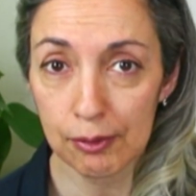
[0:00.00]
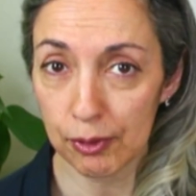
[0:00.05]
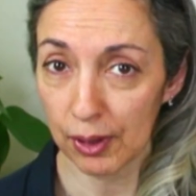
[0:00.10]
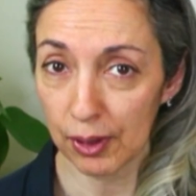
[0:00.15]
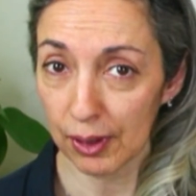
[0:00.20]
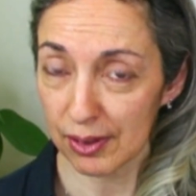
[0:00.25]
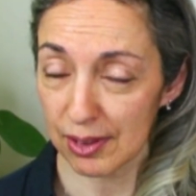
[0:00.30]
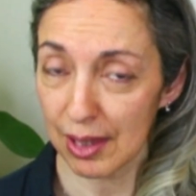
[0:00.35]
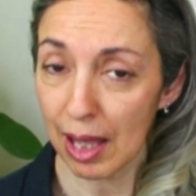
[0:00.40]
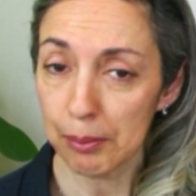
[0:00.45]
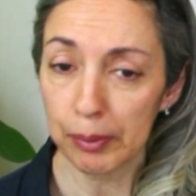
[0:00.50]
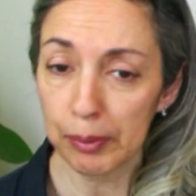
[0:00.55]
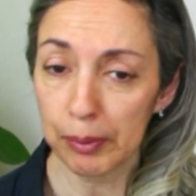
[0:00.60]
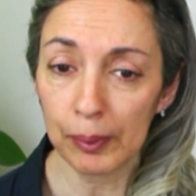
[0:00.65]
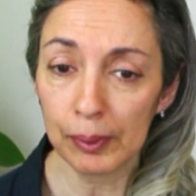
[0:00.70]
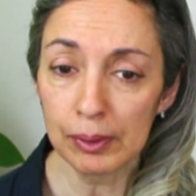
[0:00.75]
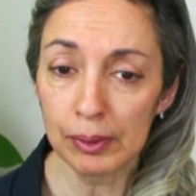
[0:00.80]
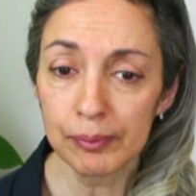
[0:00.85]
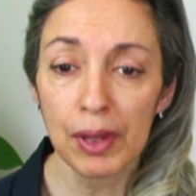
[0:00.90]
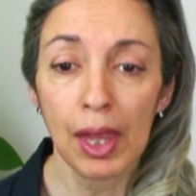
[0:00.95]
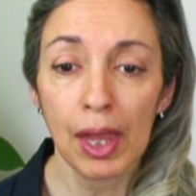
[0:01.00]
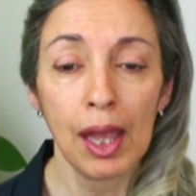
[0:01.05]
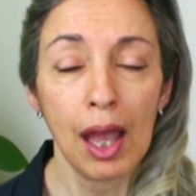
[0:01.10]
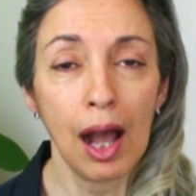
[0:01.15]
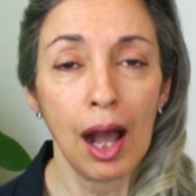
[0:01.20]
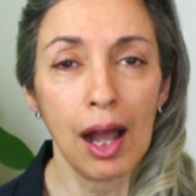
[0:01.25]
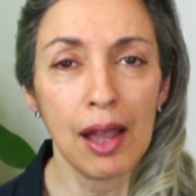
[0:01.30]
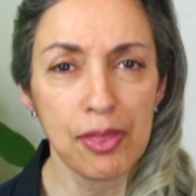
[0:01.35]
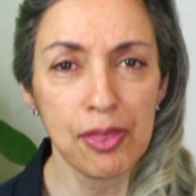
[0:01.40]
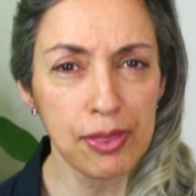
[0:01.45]
For example,
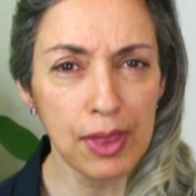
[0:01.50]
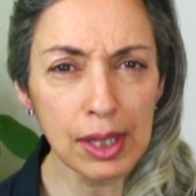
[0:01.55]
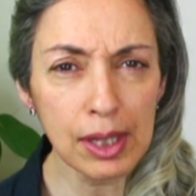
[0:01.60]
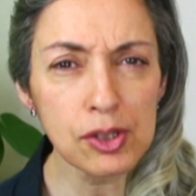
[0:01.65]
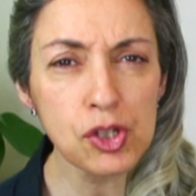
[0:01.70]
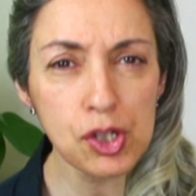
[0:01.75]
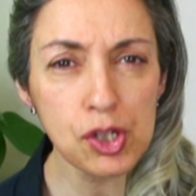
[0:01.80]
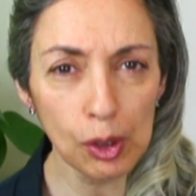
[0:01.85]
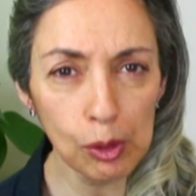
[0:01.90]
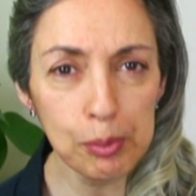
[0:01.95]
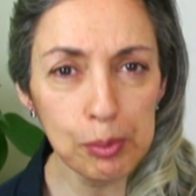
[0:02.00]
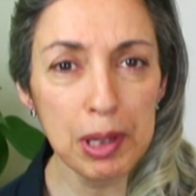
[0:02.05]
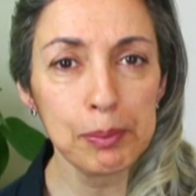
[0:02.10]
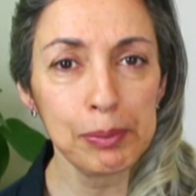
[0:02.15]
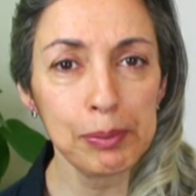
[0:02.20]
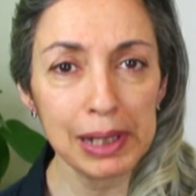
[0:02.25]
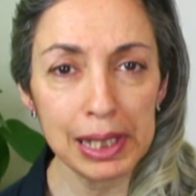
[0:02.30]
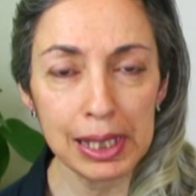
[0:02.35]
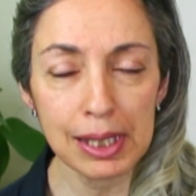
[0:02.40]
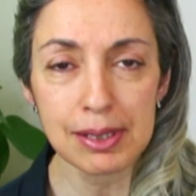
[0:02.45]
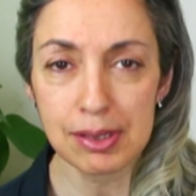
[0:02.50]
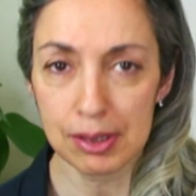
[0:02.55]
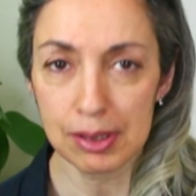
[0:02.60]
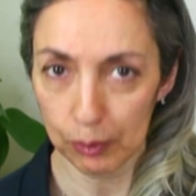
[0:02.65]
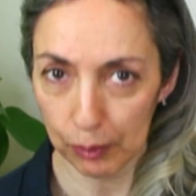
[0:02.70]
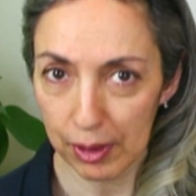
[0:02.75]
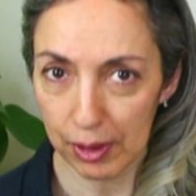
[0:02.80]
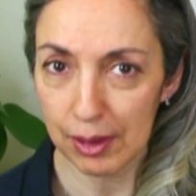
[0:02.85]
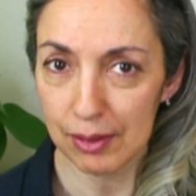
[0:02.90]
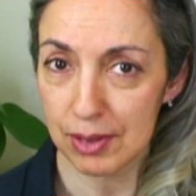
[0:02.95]
I think she'll be
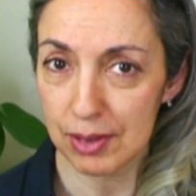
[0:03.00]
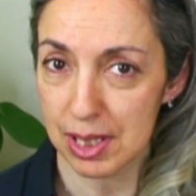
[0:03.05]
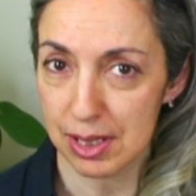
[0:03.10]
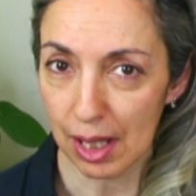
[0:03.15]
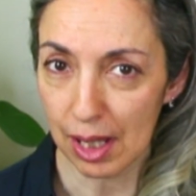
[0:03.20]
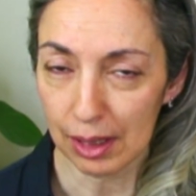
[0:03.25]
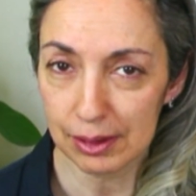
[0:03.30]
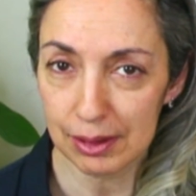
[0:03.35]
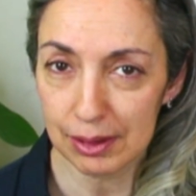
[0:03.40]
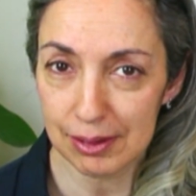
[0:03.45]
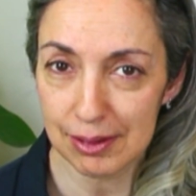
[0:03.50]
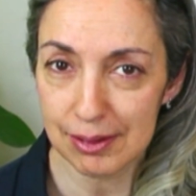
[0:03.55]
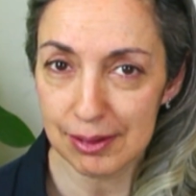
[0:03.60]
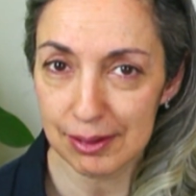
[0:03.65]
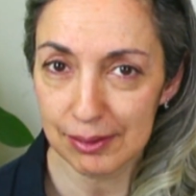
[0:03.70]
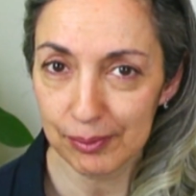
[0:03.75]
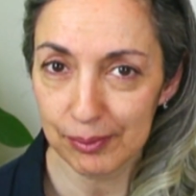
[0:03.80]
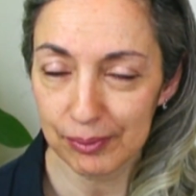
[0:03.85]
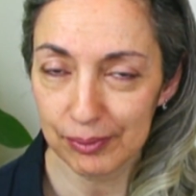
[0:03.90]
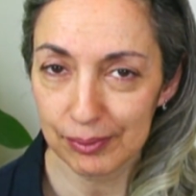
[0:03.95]
pleased with the results.